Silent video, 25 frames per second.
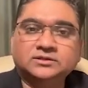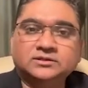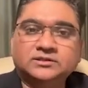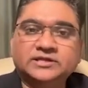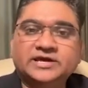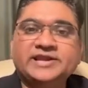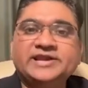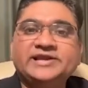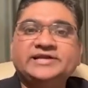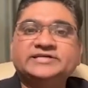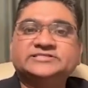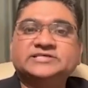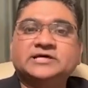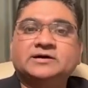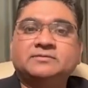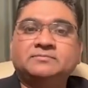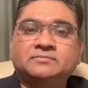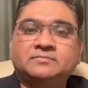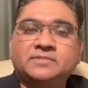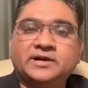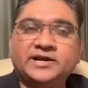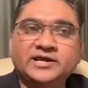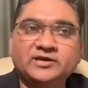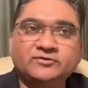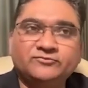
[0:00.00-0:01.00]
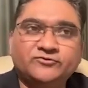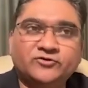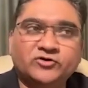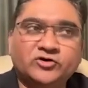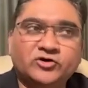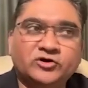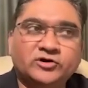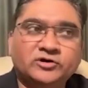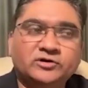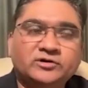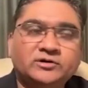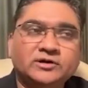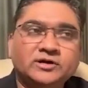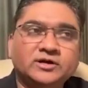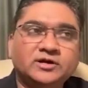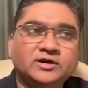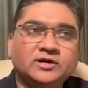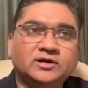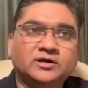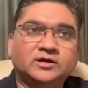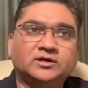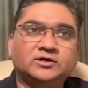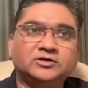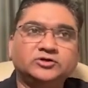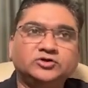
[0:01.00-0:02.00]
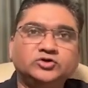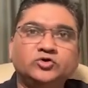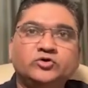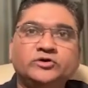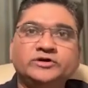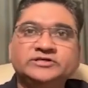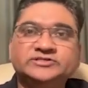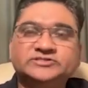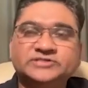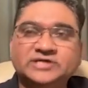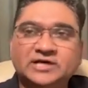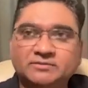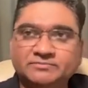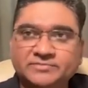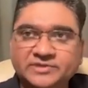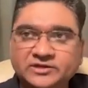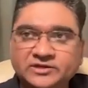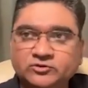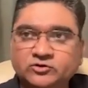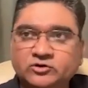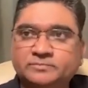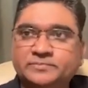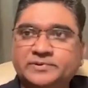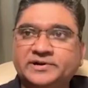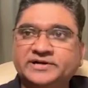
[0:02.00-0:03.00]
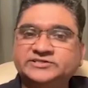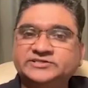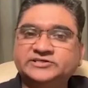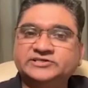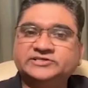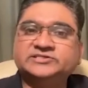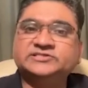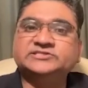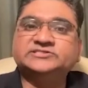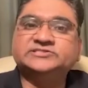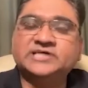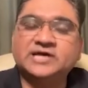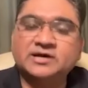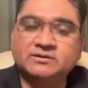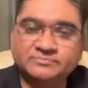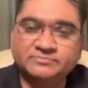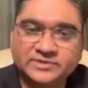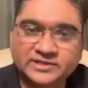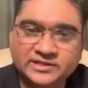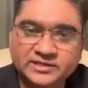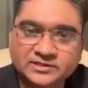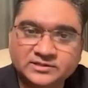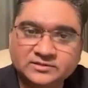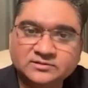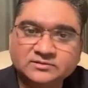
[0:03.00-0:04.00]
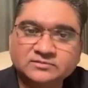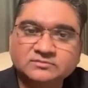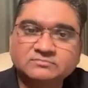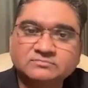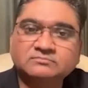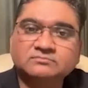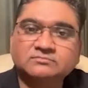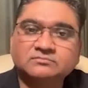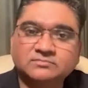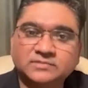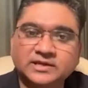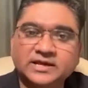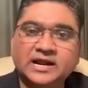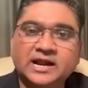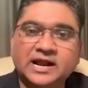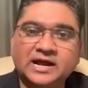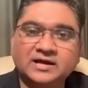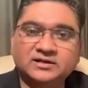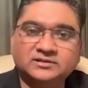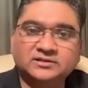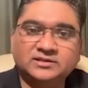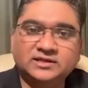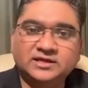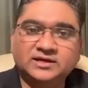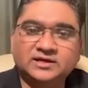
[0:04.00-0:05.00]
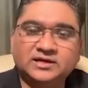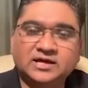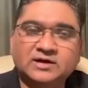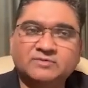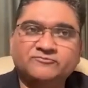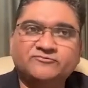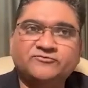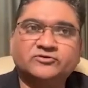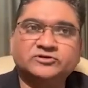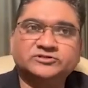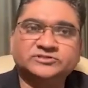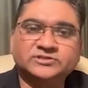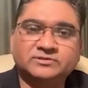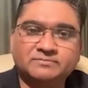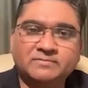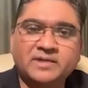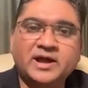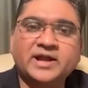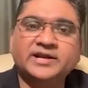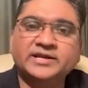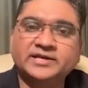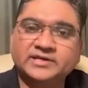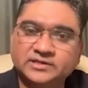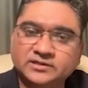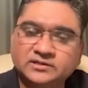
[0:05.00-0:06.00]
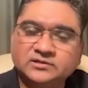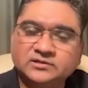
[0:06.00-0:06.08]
They need some money for doing something or purchasing something. They come for some money.